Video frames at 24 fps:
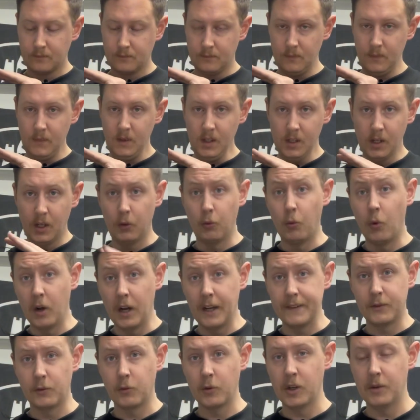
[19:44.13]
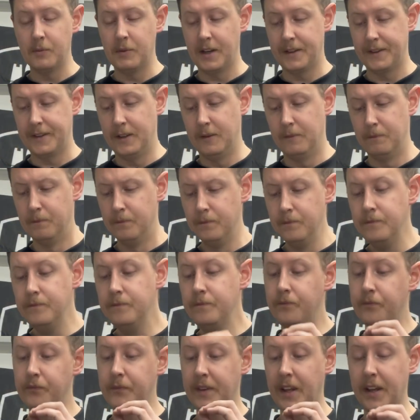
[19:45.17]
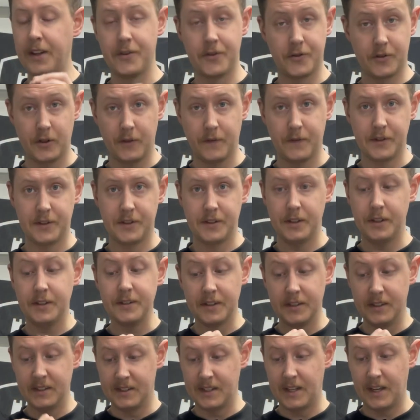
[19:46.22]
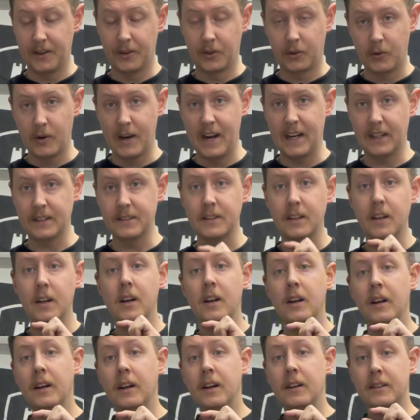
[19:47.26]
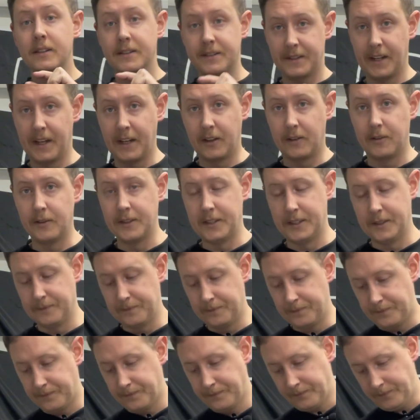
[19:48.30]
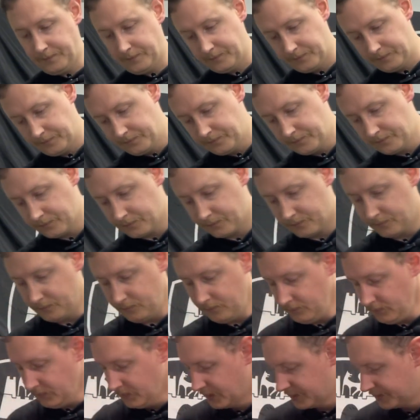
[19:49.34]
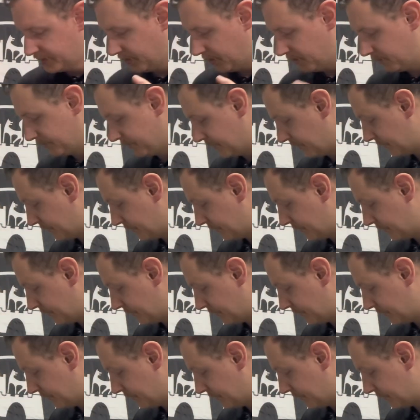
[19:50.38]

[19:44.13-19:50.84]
You won't have to worry about them. And your surfaces inside the cracks stay clean. So just